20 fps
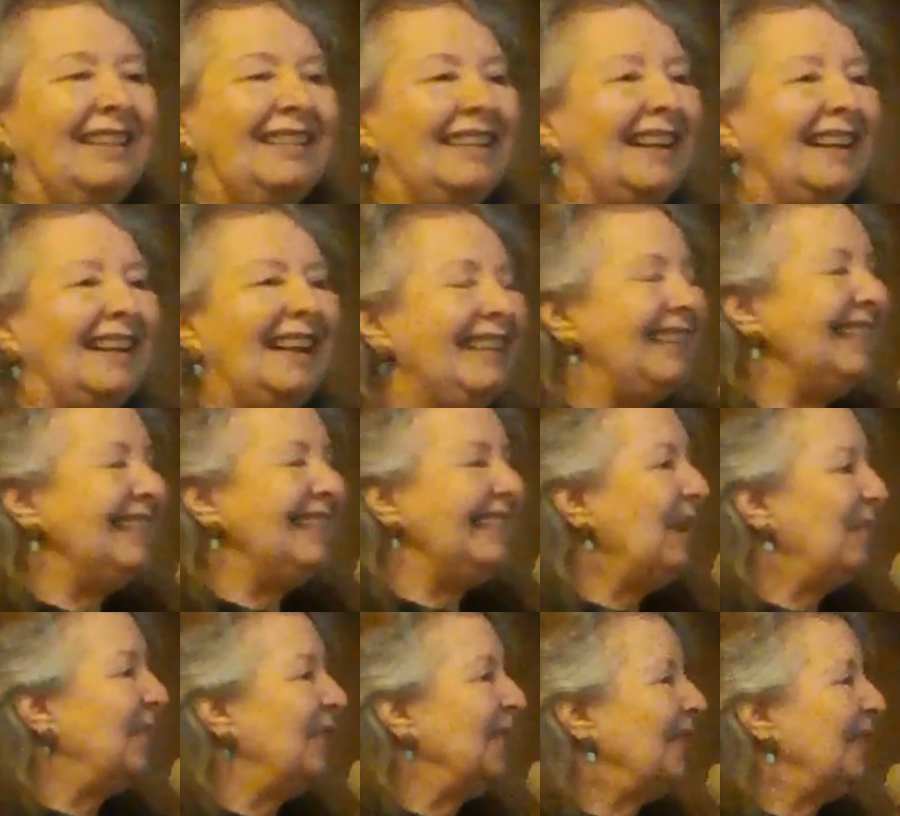right? Isn't
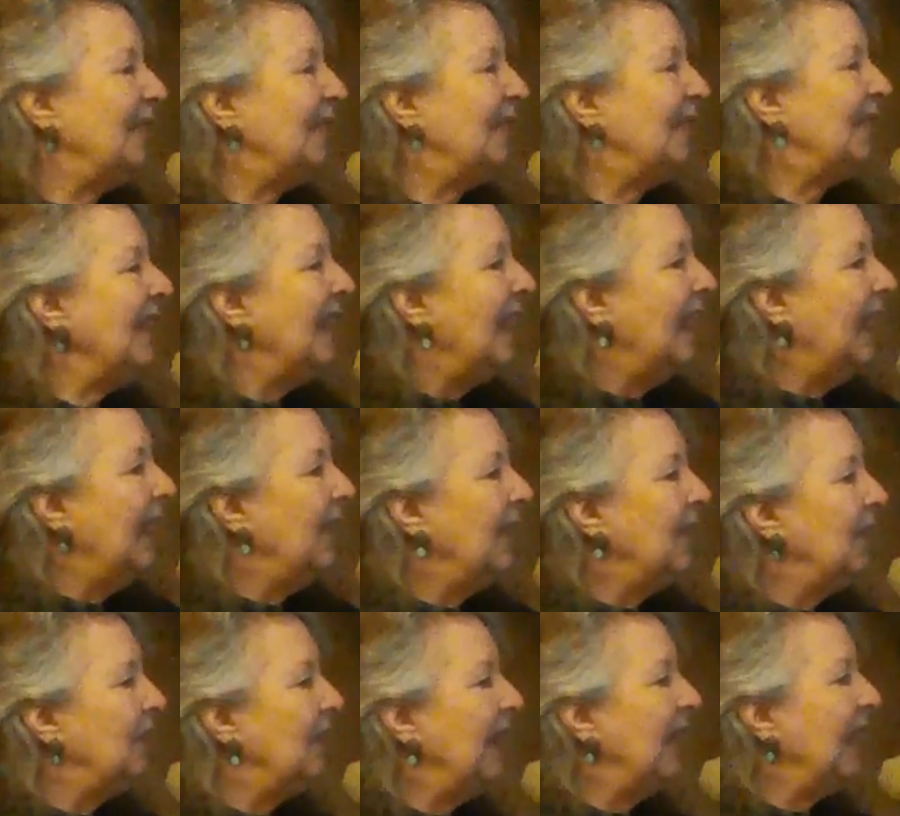that beautiful? And
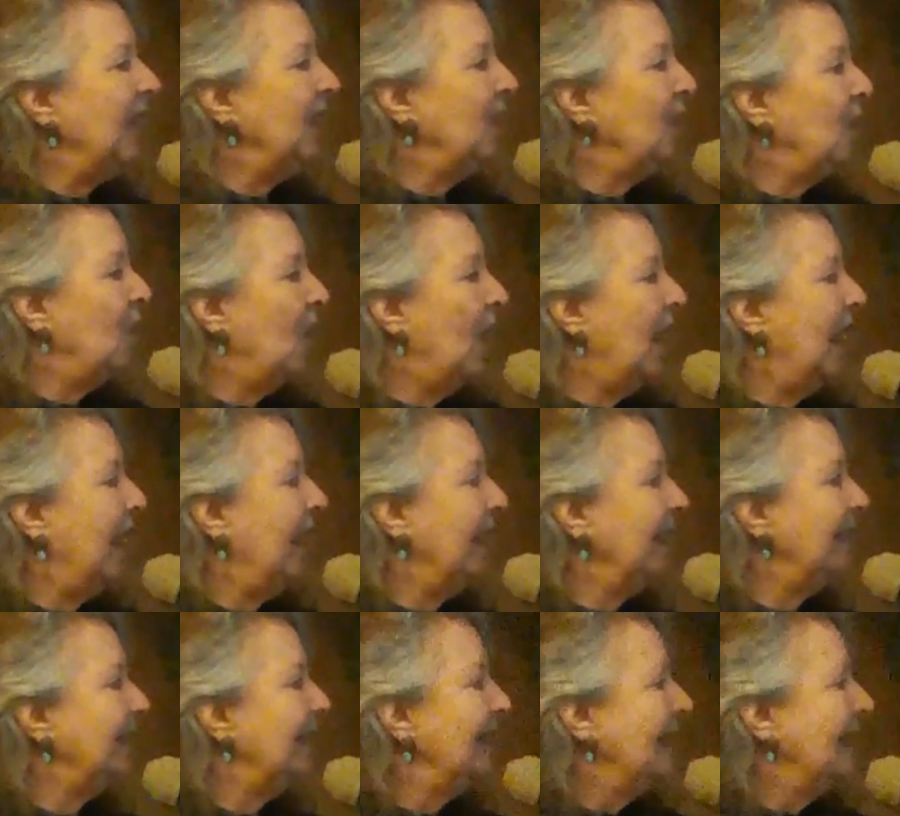the red and
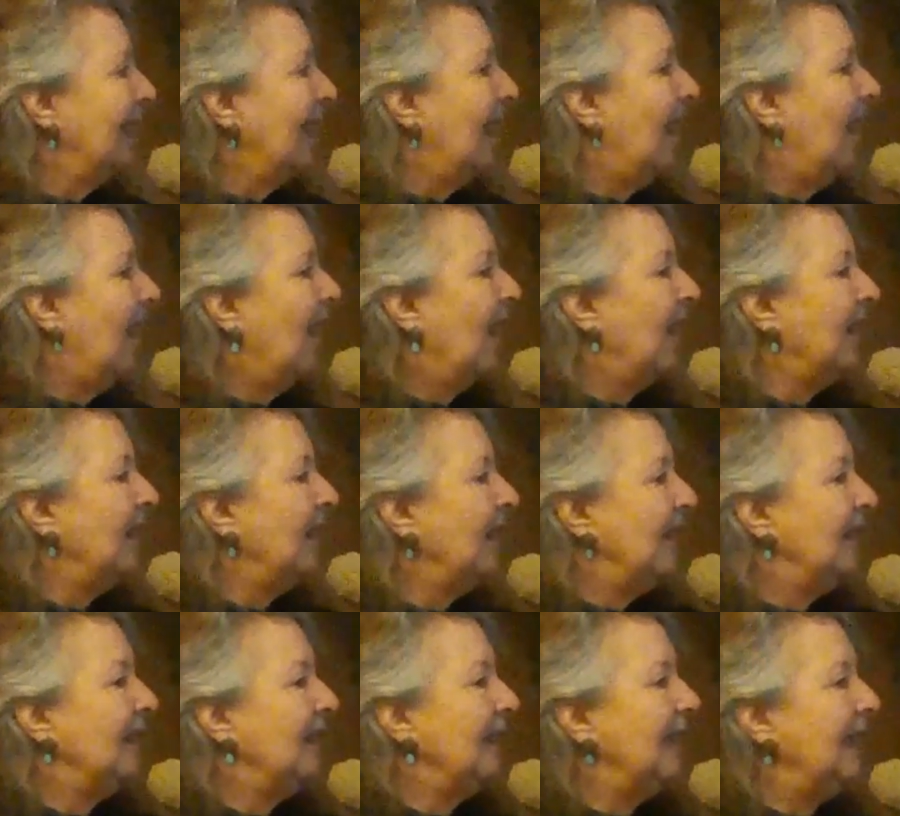white are
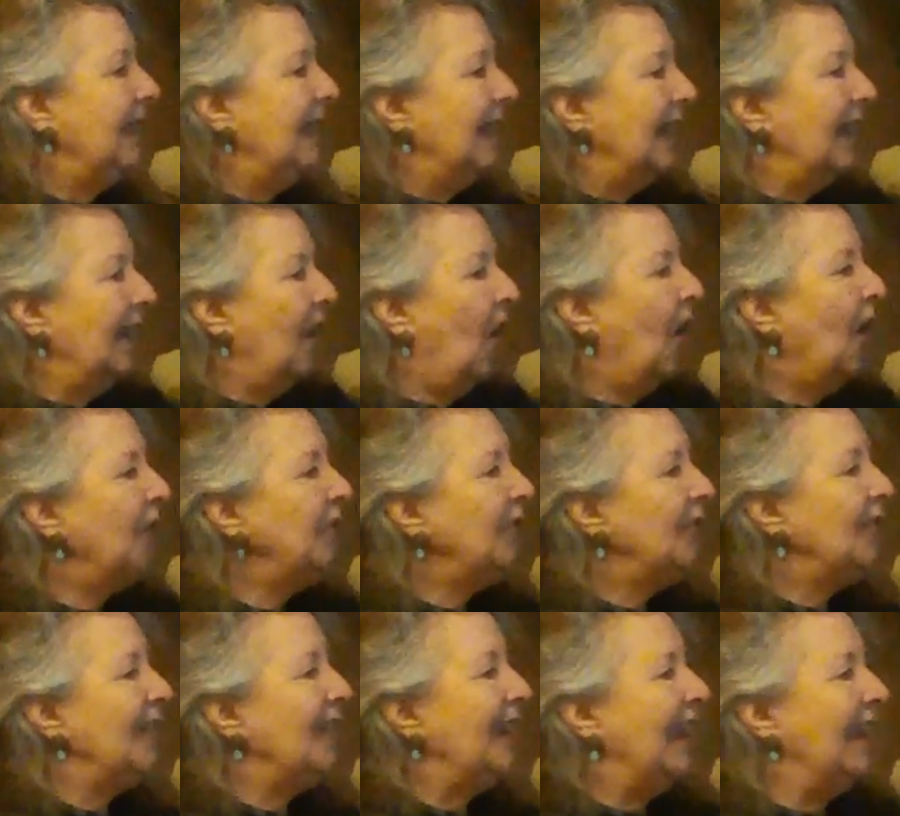the
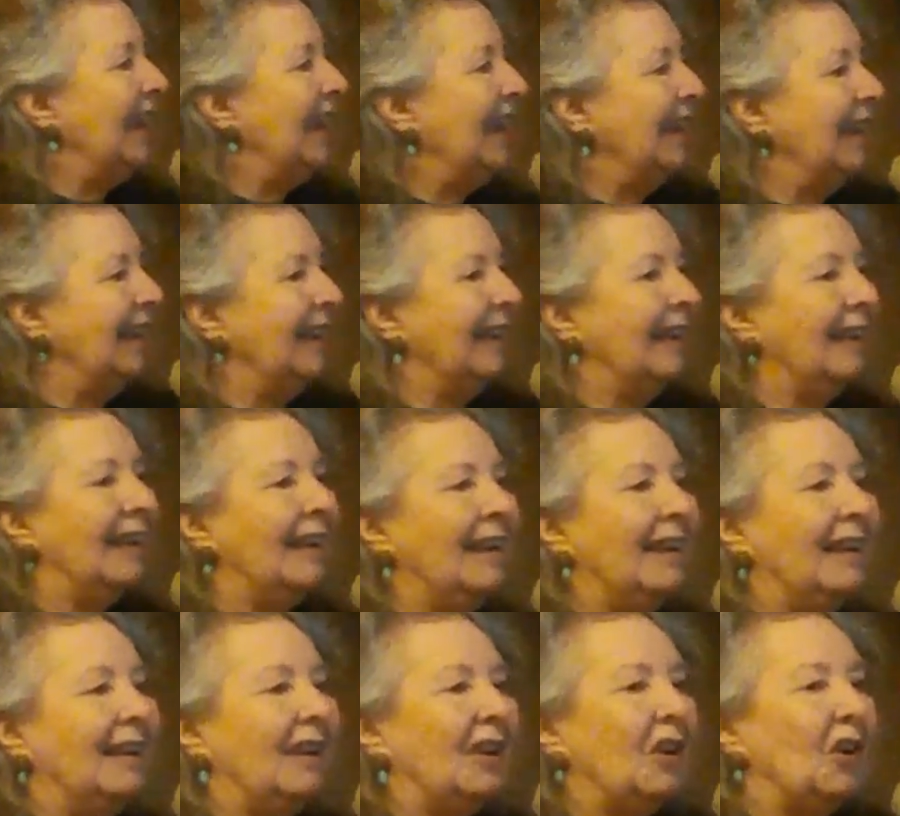alternating
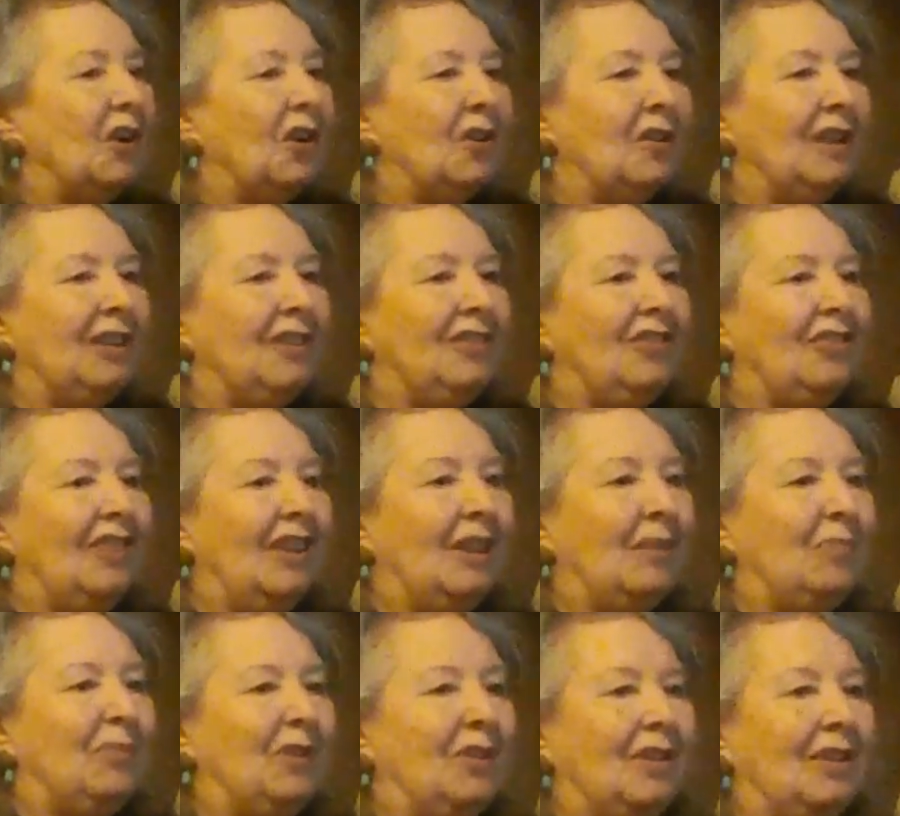courage
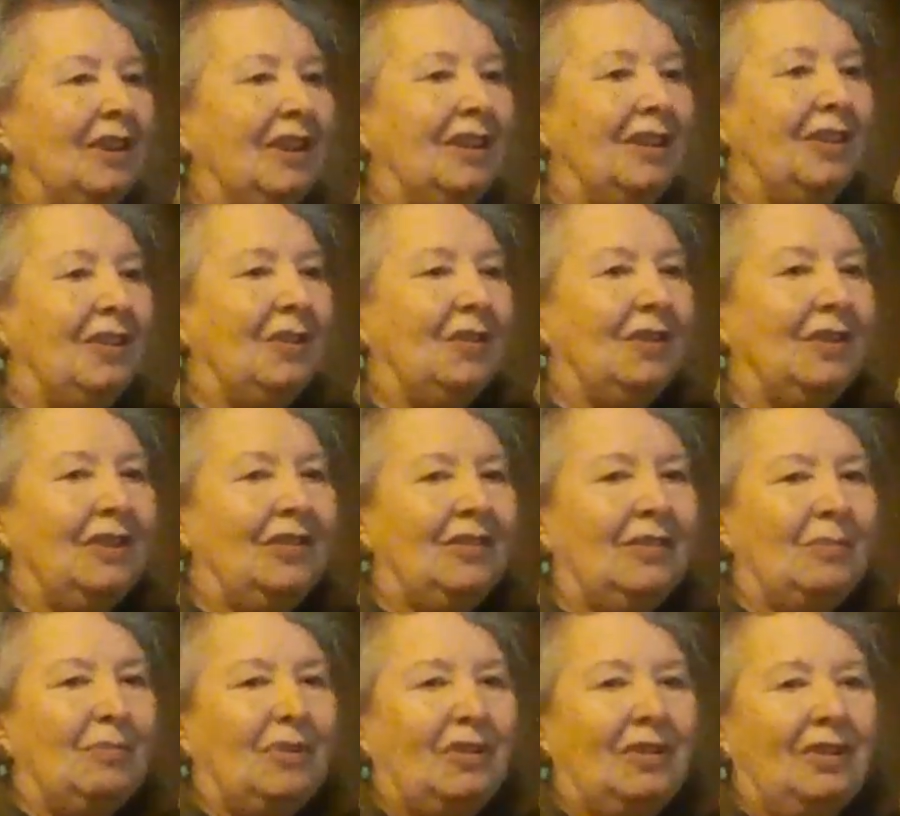and purity,
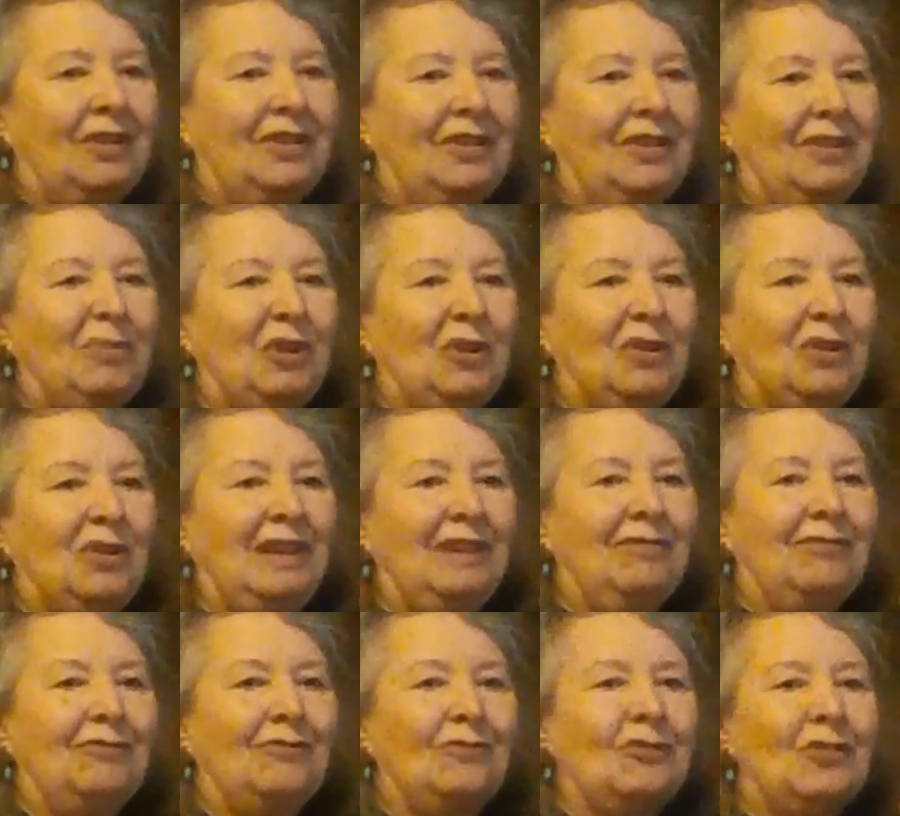
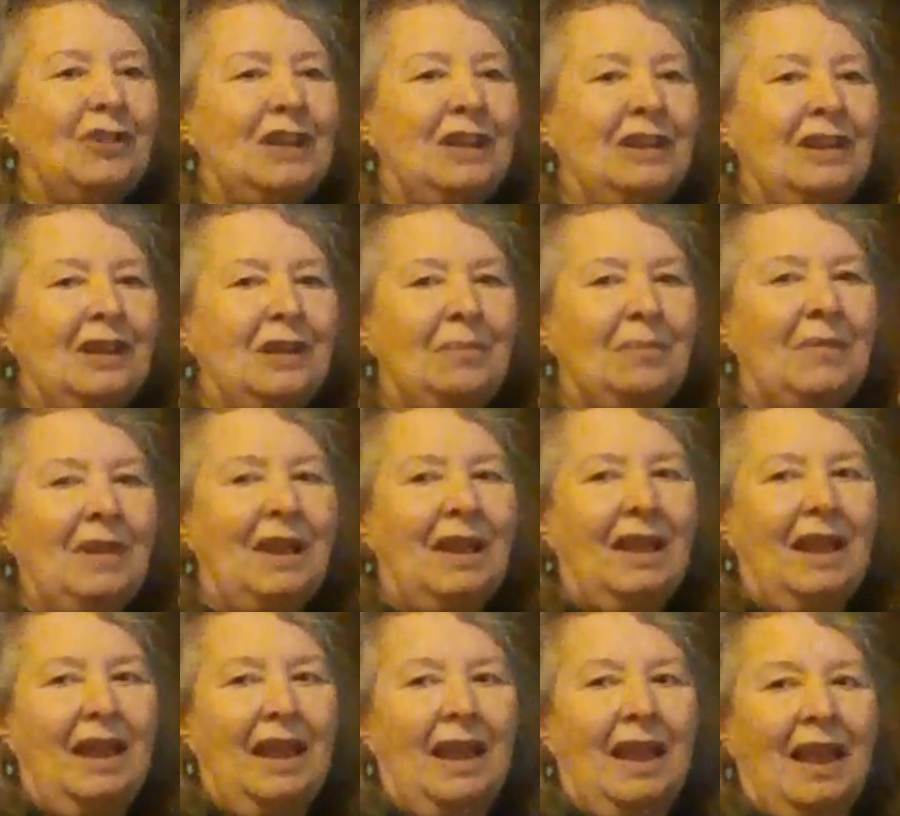freedom
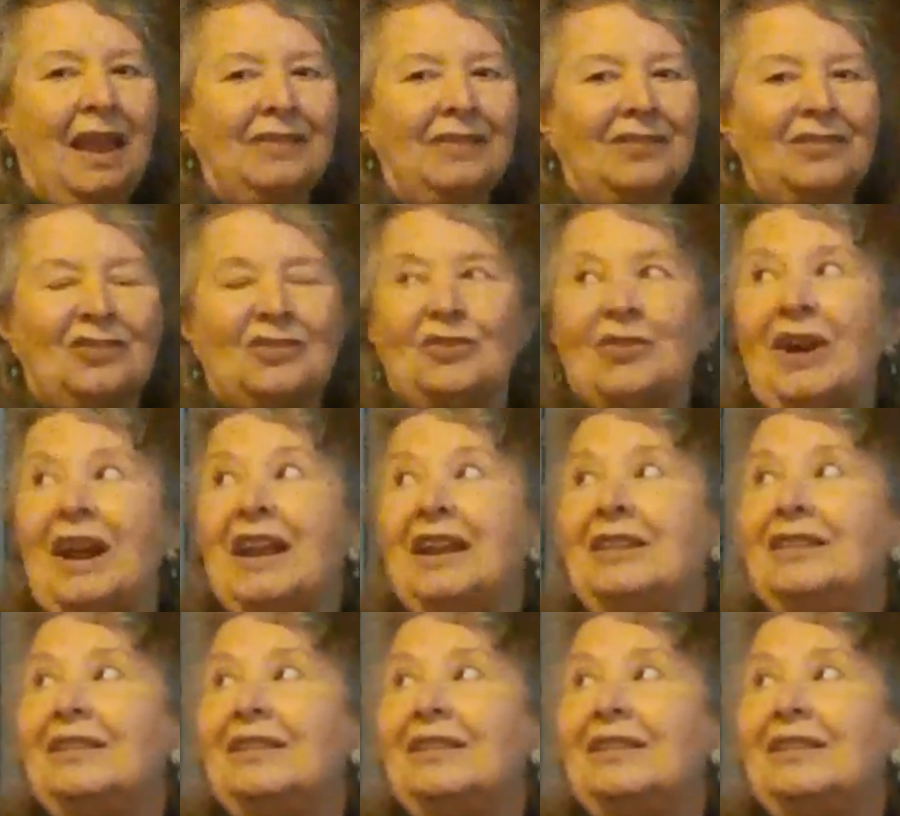and strength,